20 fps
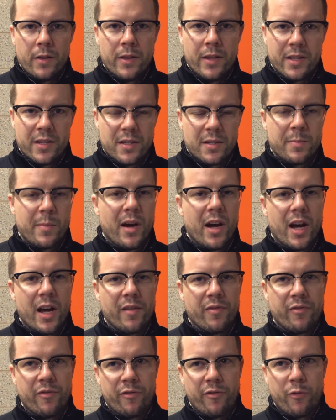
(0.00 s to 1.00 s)
This is my
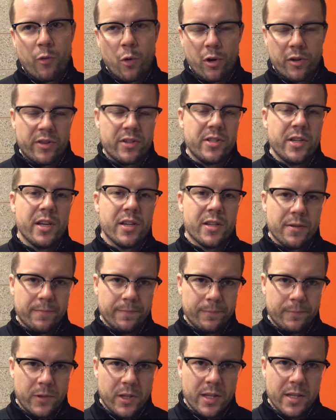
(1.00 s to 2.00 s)
fourth season
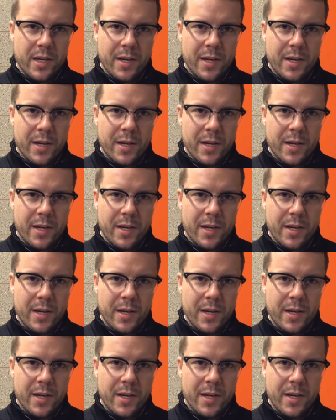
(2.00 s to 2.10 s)
with the